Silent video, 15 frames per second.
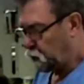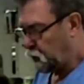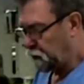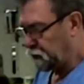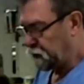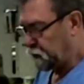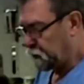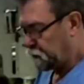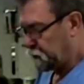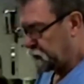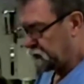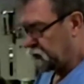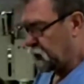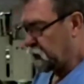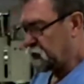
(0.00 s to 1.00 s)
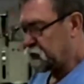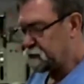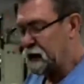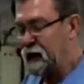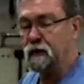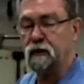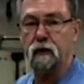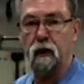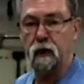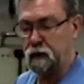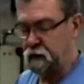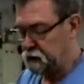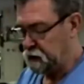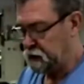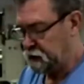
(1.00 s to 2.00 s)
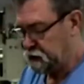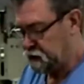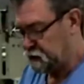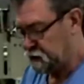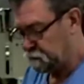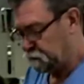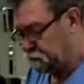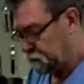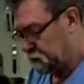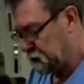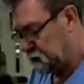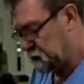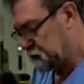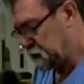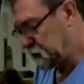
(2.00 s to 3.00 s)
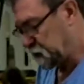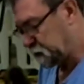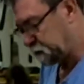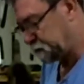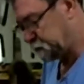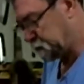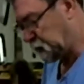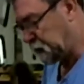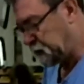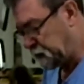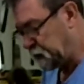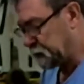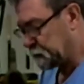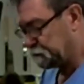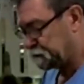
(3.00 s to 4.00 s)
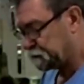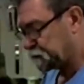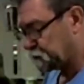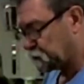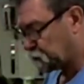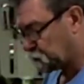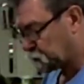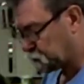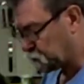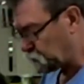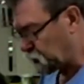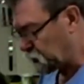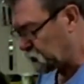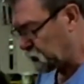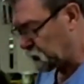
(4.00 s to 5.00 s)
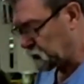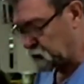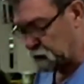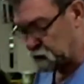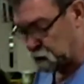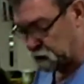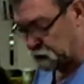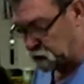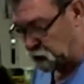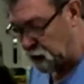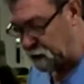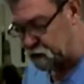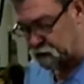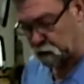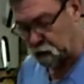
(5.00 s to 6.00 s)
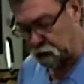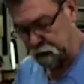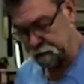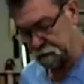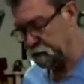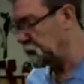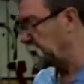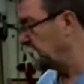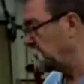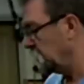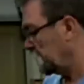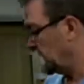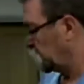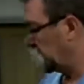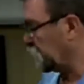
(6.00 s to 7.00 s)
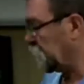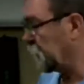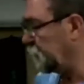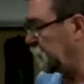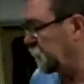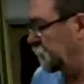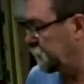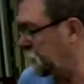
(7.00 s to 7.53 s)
what the stone is mounted on is steel, I think. So that's what the diamonds are all on. You can't